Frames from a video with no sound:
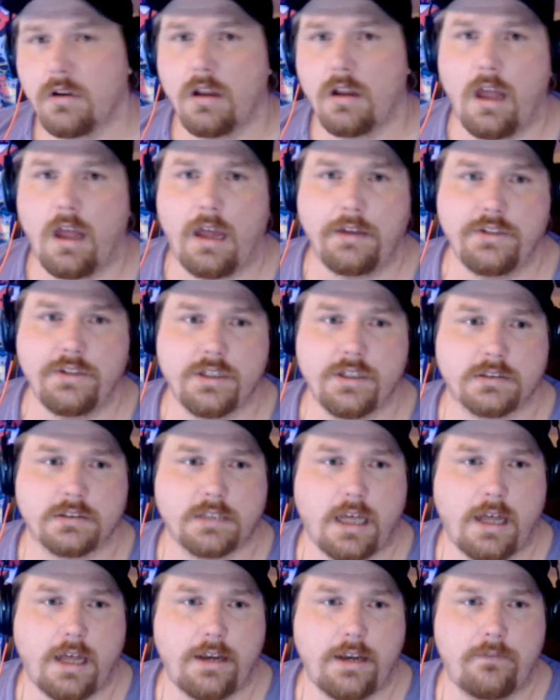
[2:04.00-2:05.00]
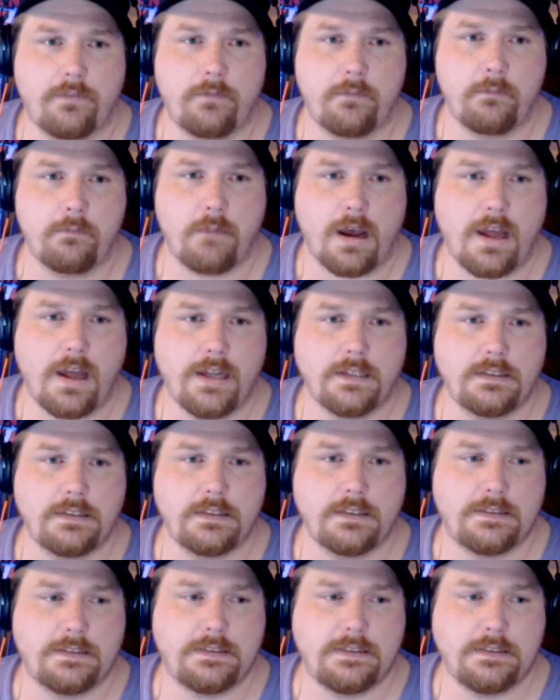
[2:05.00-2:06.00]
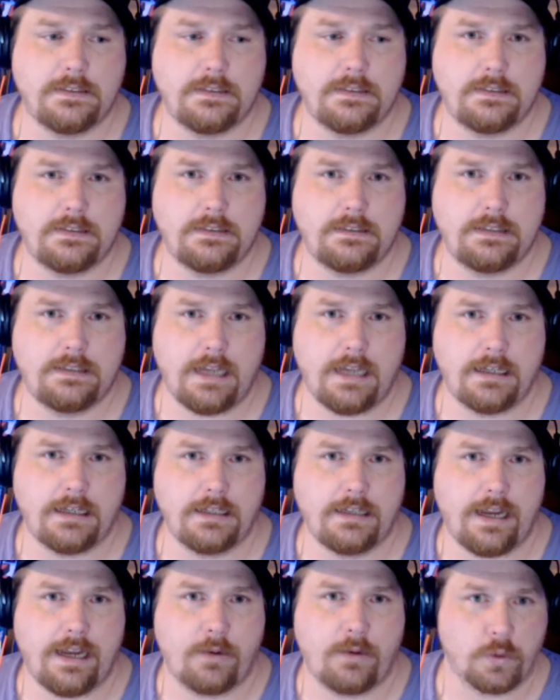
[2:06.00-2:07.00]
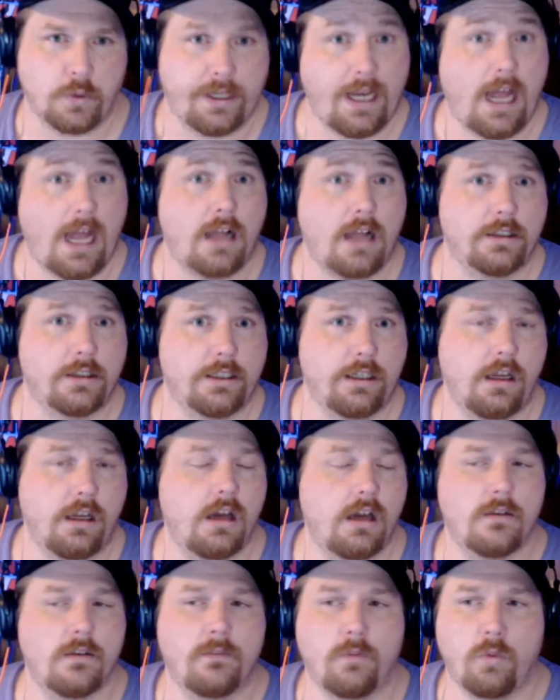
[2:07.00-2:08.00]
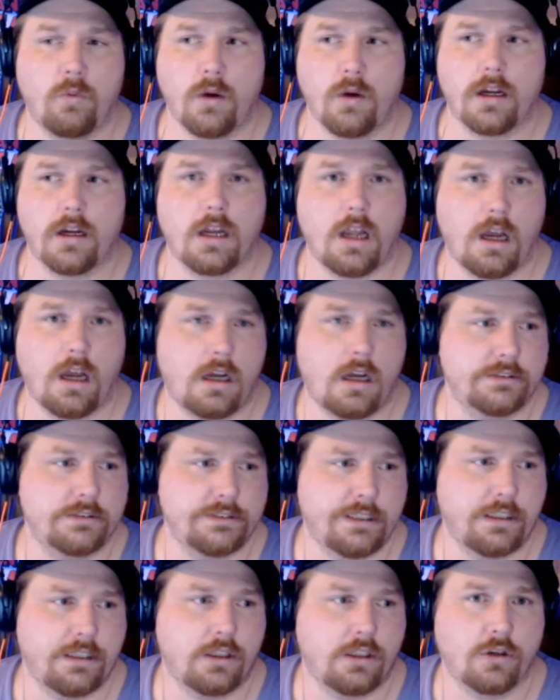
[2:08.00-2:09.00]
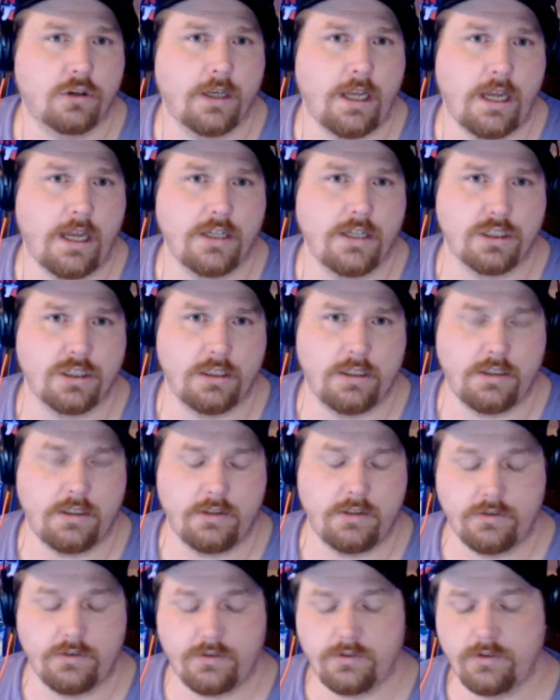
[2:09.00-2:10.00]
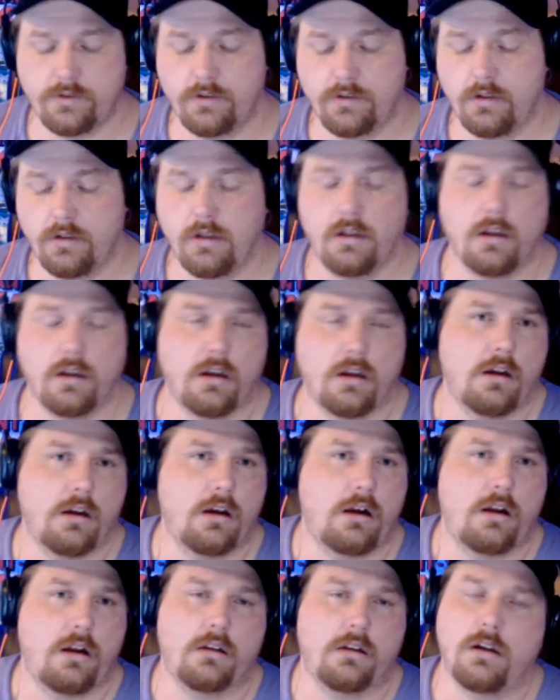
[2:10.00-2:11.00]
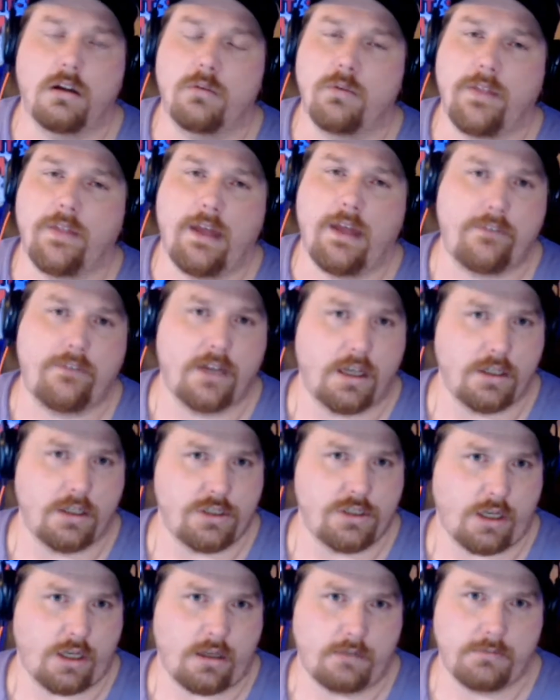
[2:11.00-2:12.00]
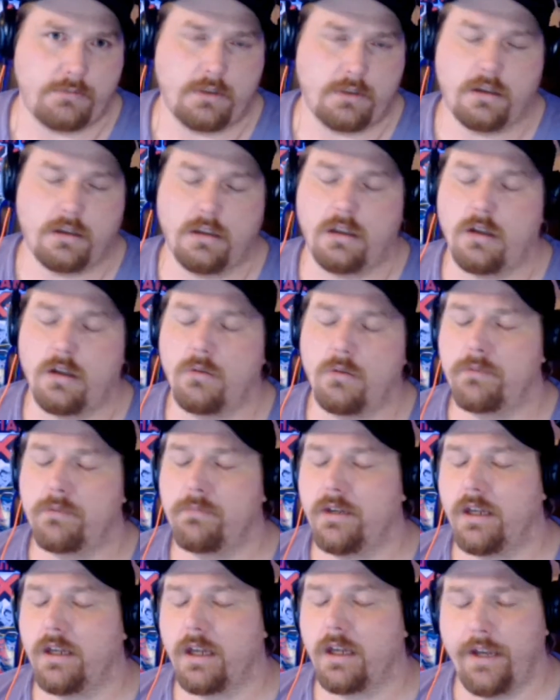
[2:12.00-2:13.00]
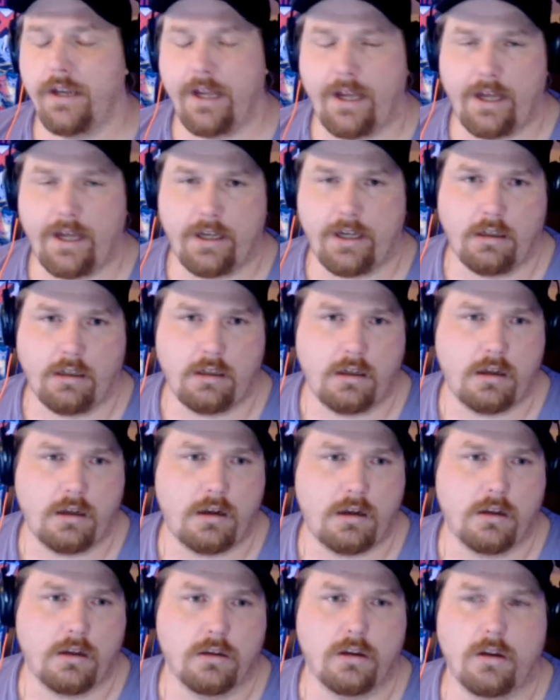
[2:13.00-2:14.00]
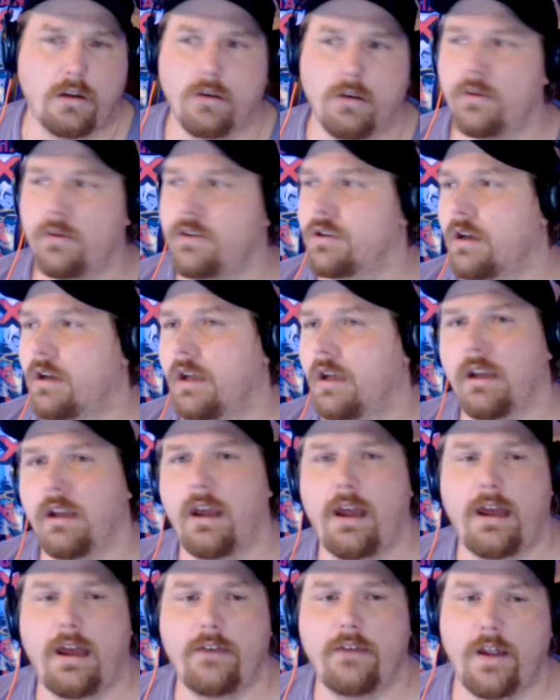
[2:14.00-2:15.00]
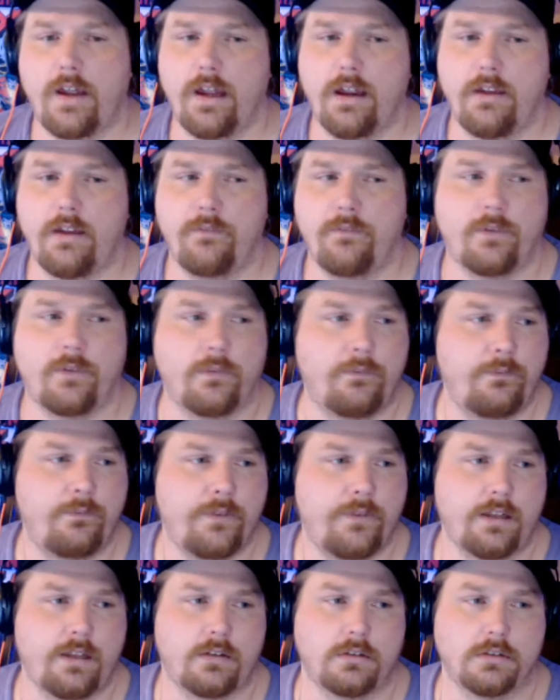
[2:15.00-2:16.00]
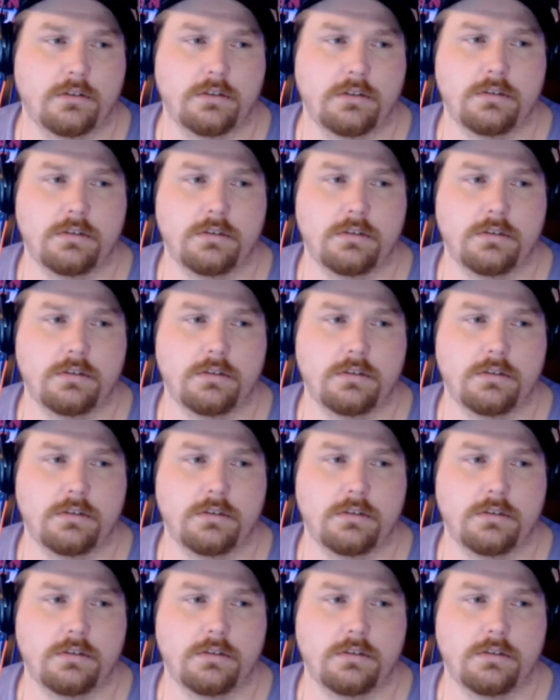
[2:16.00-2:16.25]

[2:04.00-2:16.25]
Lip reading: and just kind of my day-to-day reality of what content creation is, along with having a job, along with being a dad, along with trying to have a fulfilled,